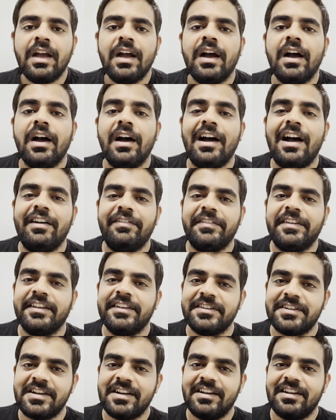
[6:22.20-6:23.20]

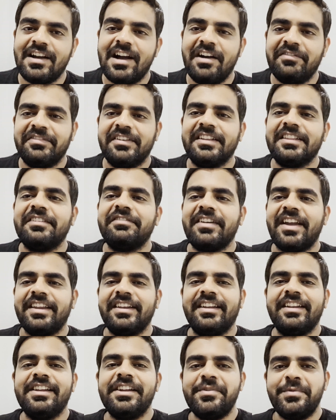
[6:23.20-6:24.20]
After the
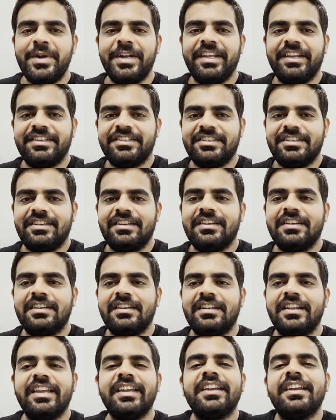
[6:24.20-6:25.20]
final invitation,
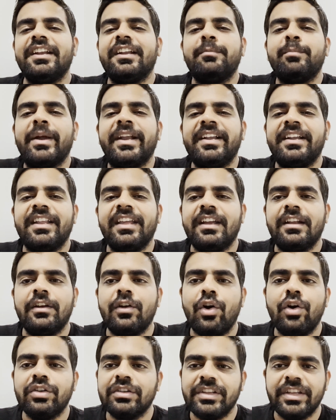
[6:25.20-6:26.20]
like it might take
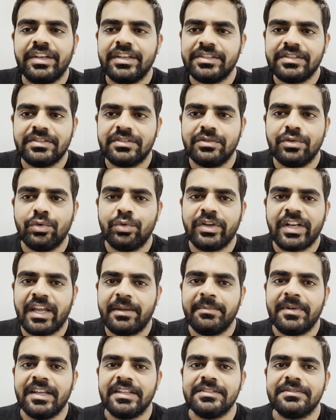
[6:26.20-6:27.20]
long, there is no
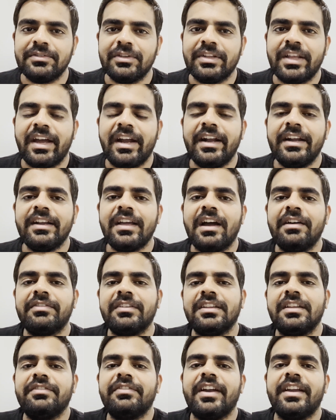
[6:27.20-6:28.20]
timelines for that. After
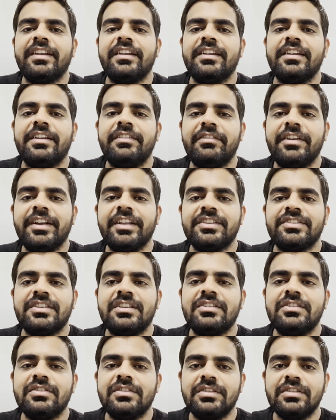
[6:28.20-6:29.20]
the final
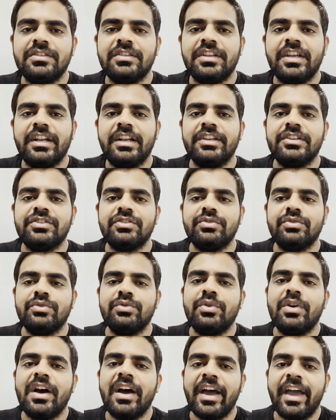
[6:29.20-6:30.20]
invitation, they'll issue
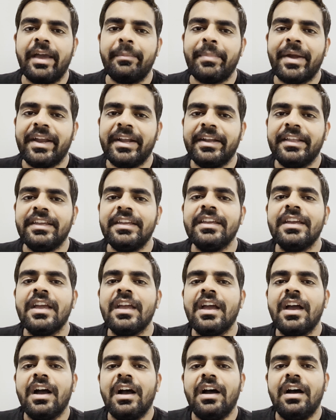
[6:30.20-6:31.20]
you a HAP ID.
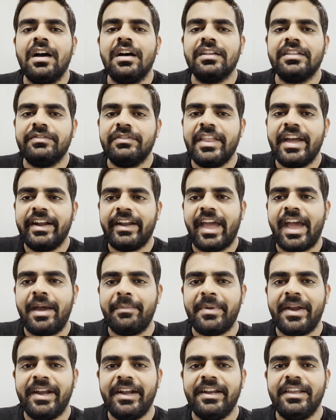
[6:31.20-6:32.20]
That
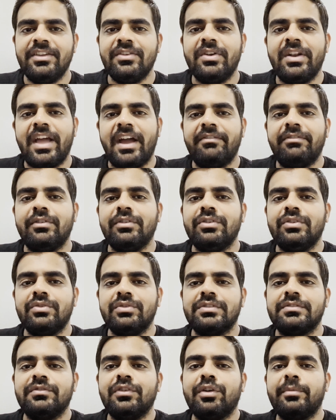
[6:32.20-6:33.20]
HAP ID you'll have to
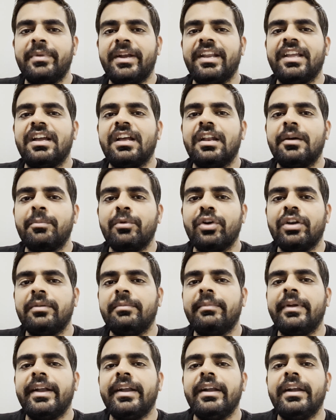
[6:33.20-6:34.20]
use for medical
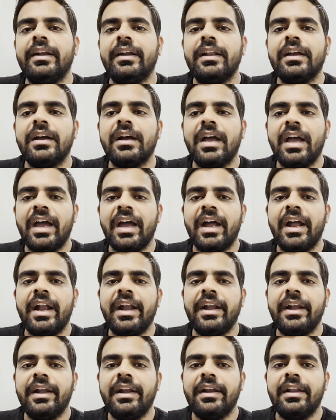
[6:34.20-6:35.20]
appointment,
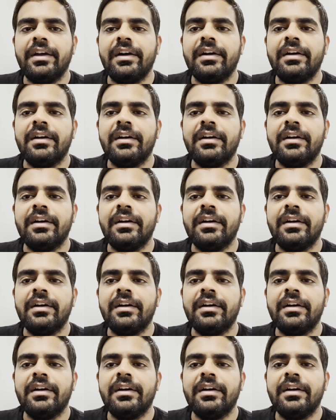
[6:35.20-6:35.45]
and